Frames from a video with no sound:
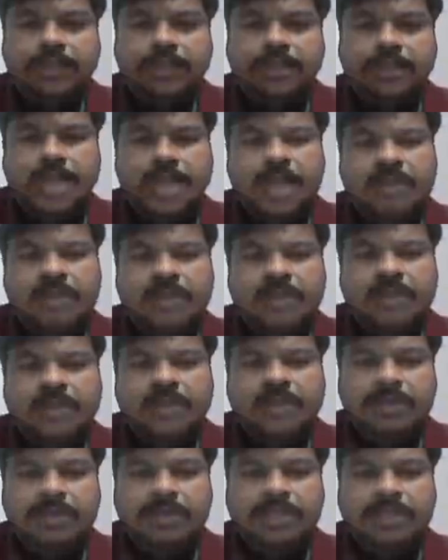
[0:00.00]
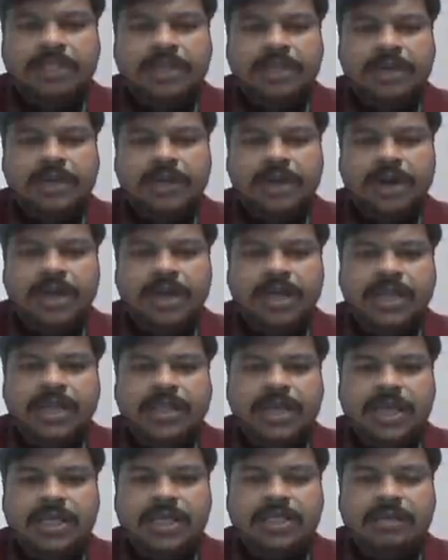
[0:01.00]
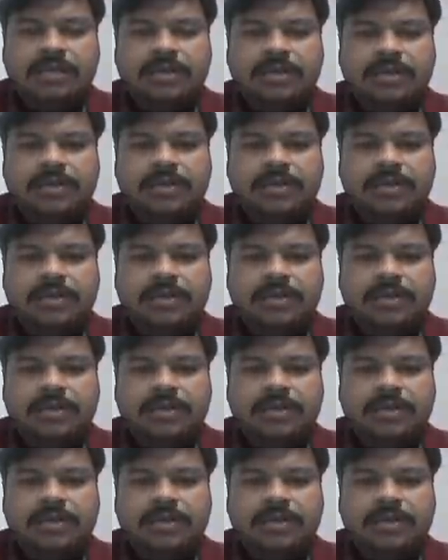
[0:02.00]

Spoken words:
There will be some disadvantages.